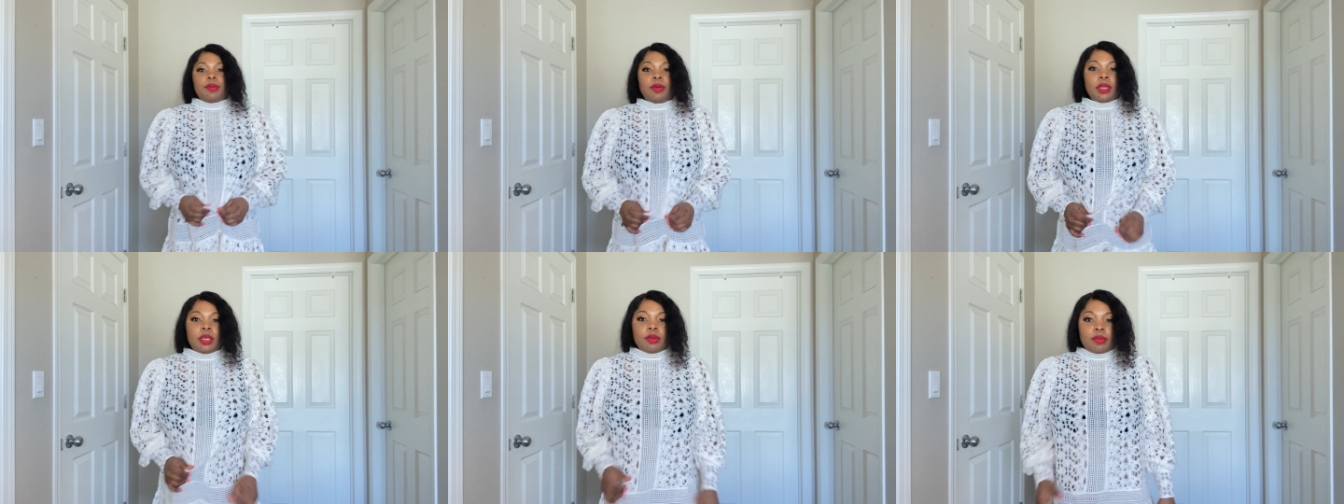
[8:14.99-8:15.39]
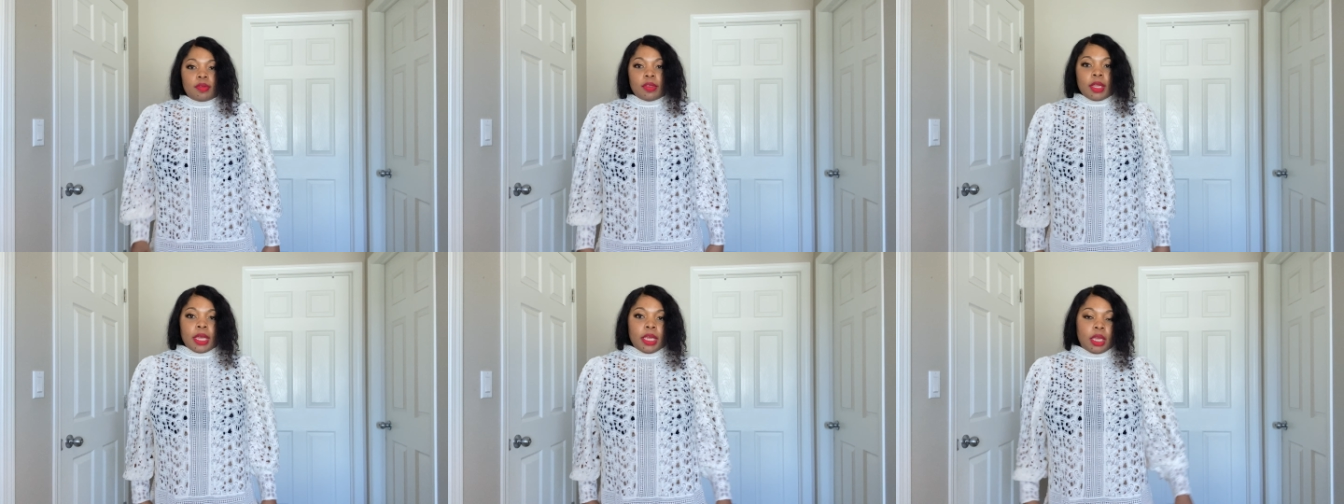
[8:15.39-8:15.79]
what it
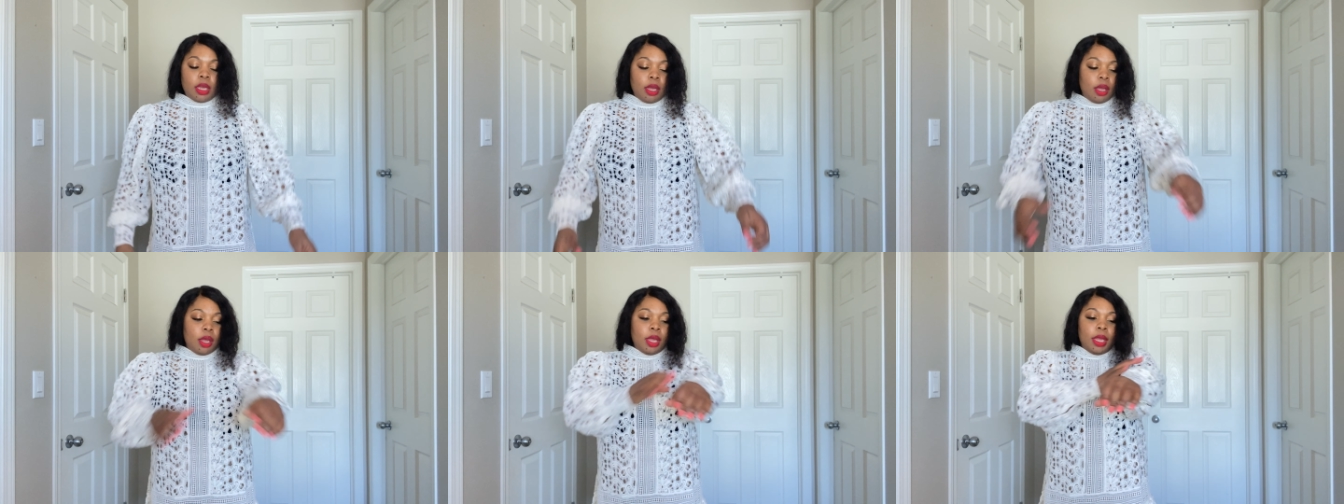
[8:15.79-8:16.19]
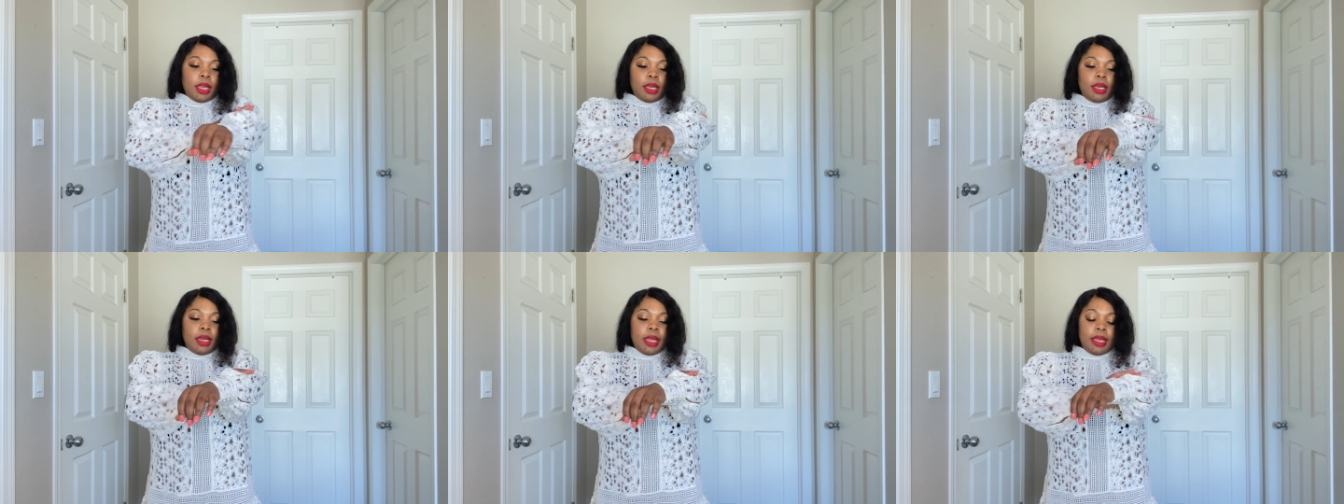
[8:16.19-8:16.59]
looks like.
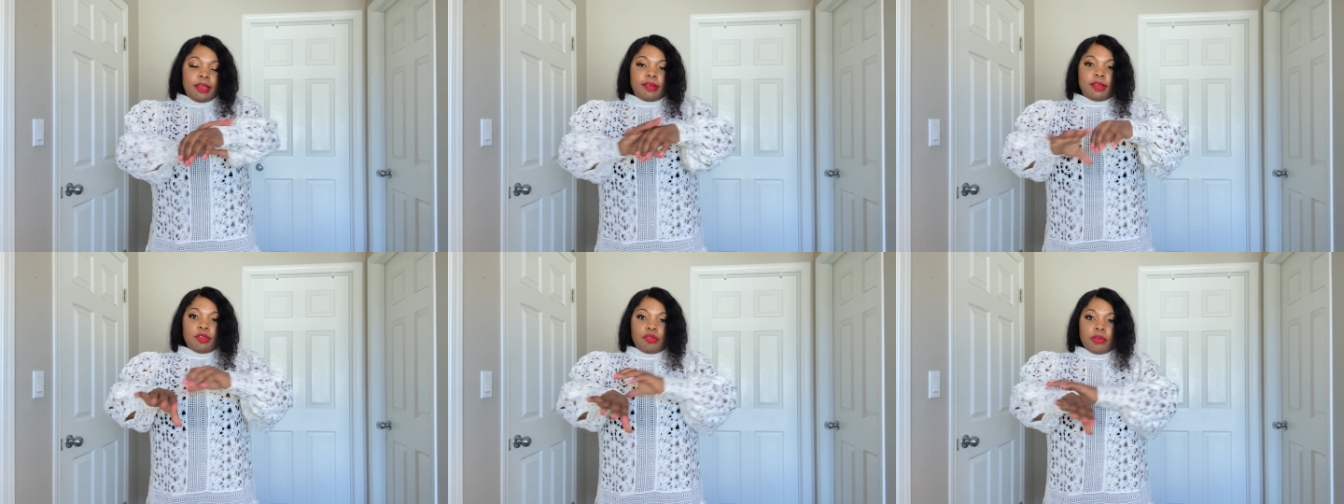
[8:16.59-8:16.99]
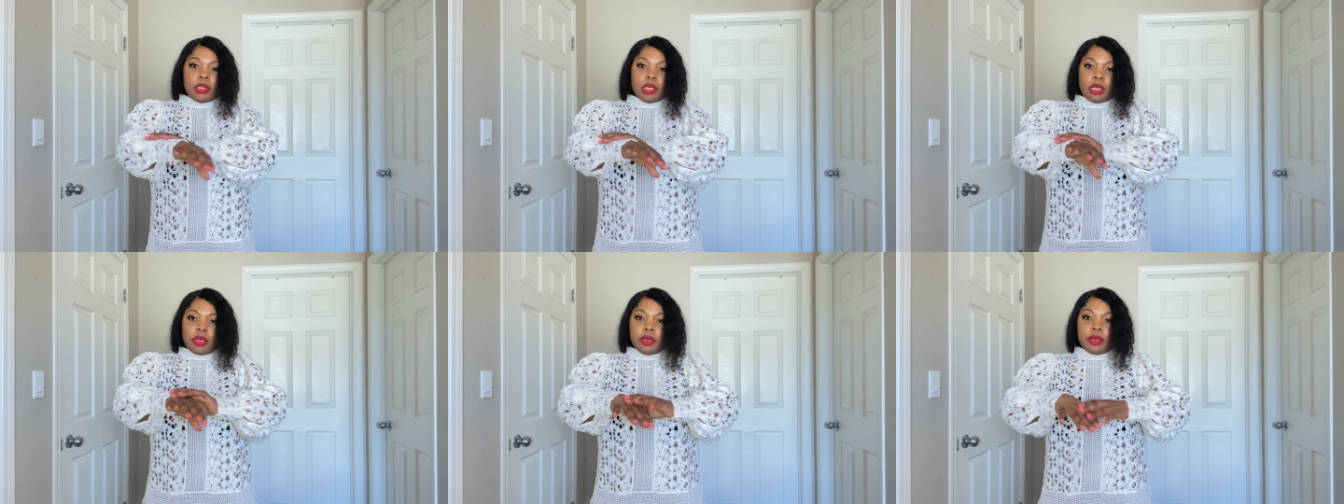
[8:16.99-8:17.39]
The lace is
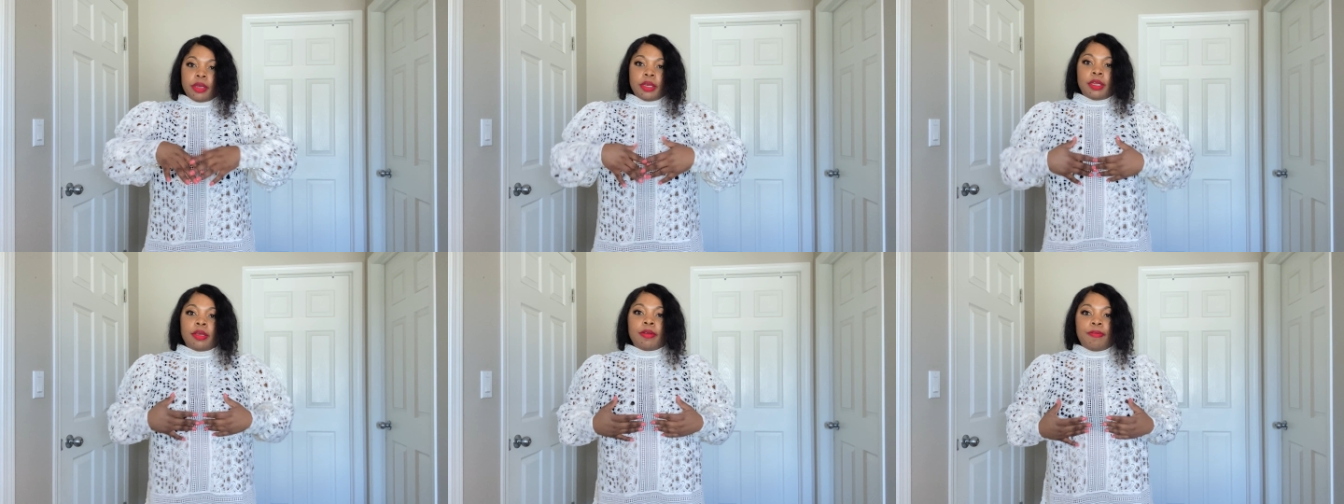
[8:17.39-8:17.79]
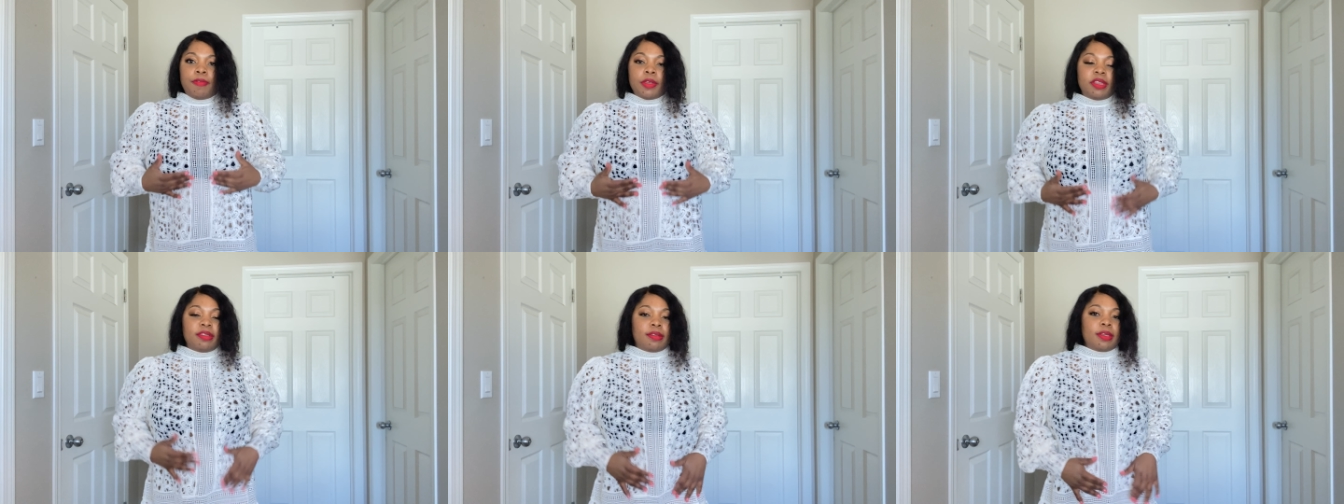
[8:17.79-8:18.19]
really good,
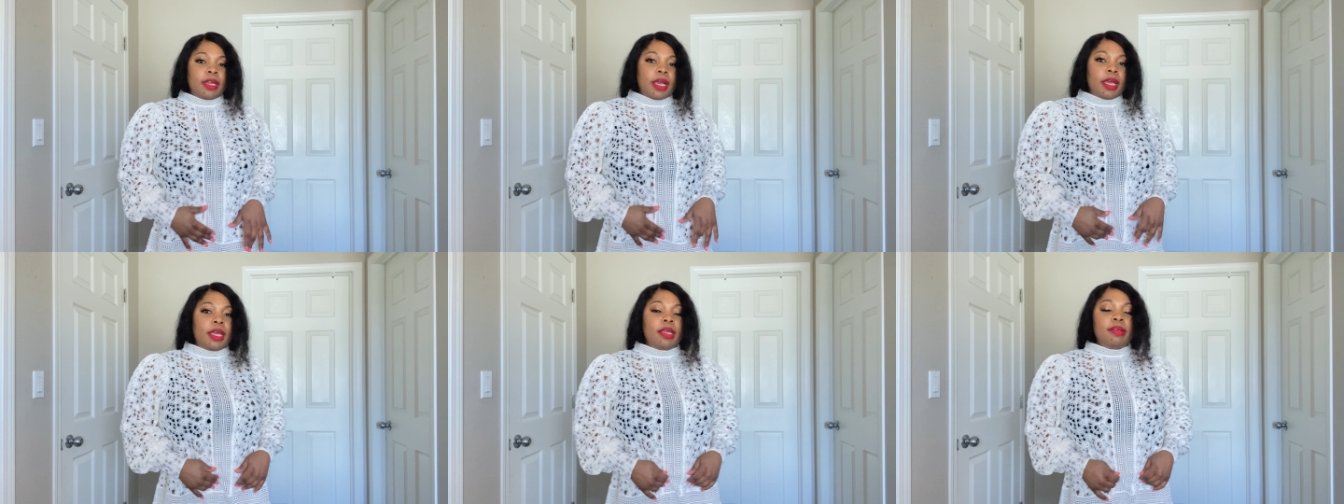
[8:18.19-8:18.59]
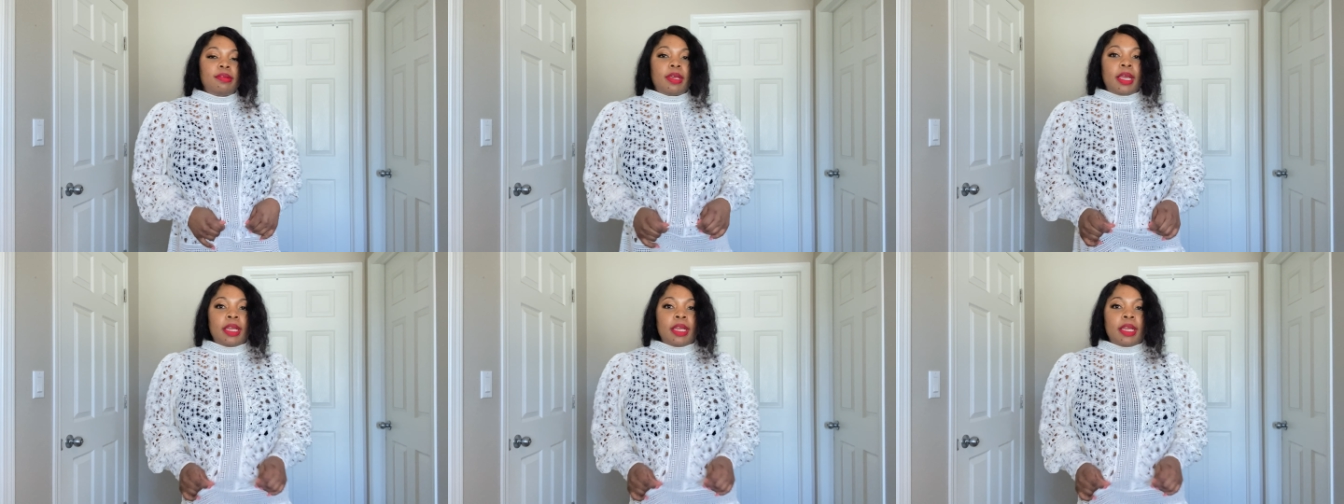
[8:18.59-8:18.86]
fits nice.